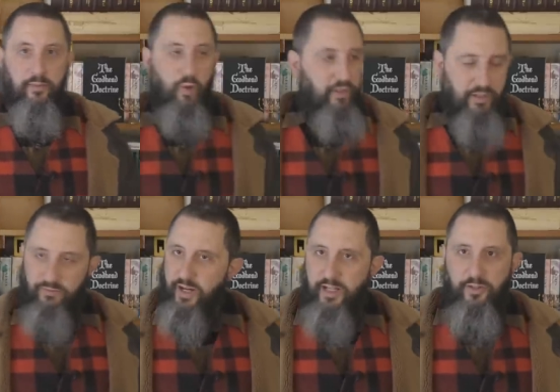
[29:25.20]
walking
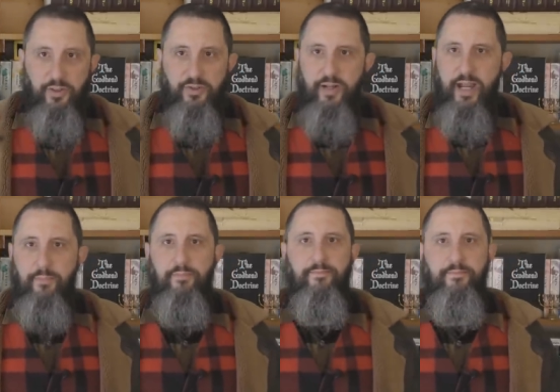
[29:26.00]
right into a
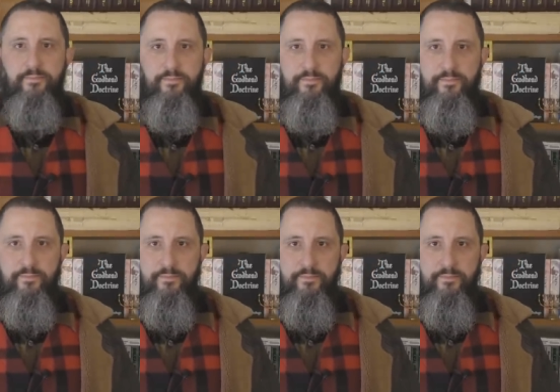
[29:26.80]
trap.
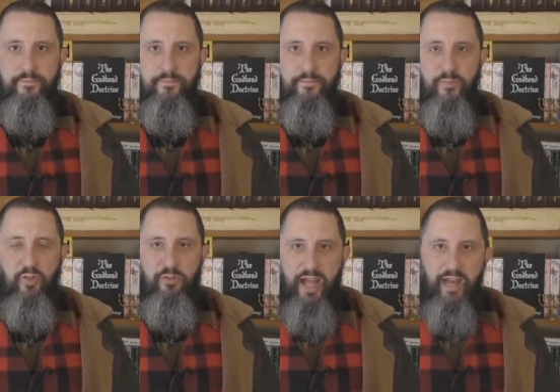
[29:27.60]

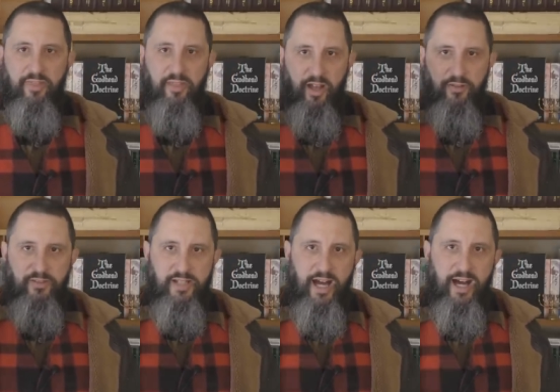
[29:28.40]
The wrath
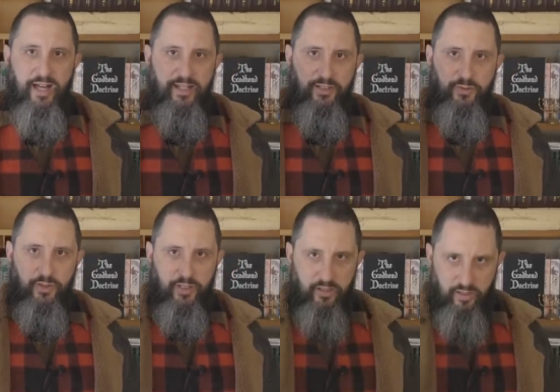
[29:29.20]
of God is
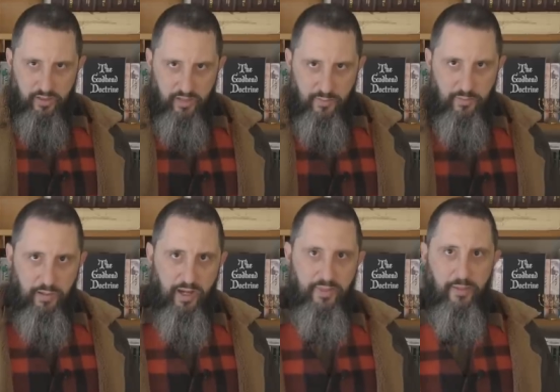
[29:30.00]
going to come
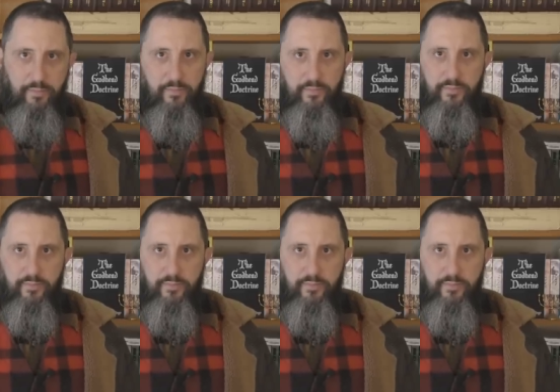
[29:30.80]
upon them.